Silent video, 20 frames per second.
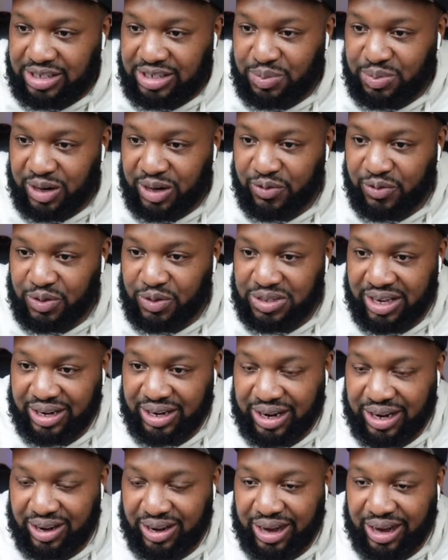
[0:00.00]
but if you said it
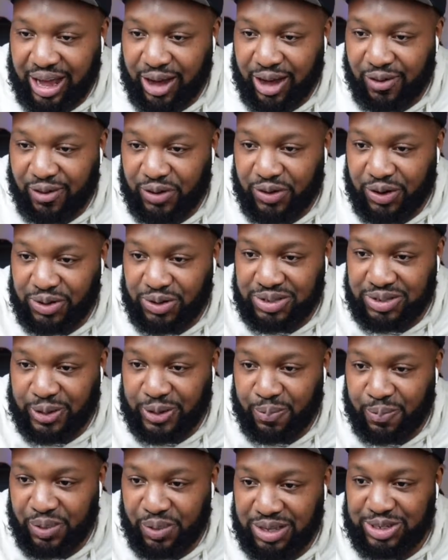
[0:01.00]
out loud first,
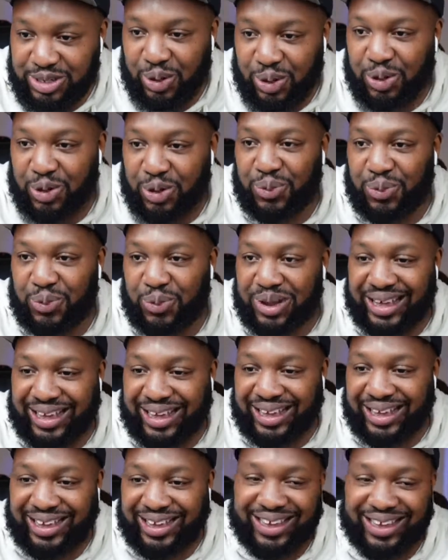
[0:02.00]
so you
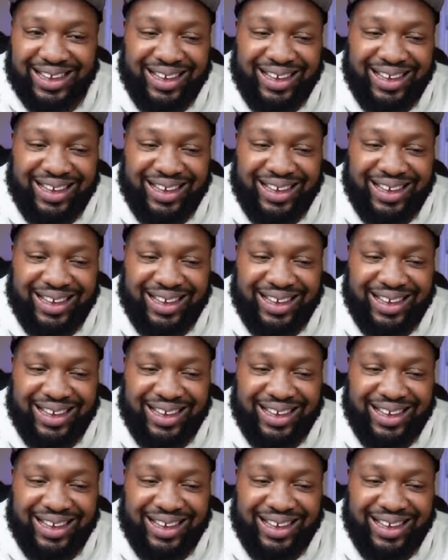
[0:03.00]
win.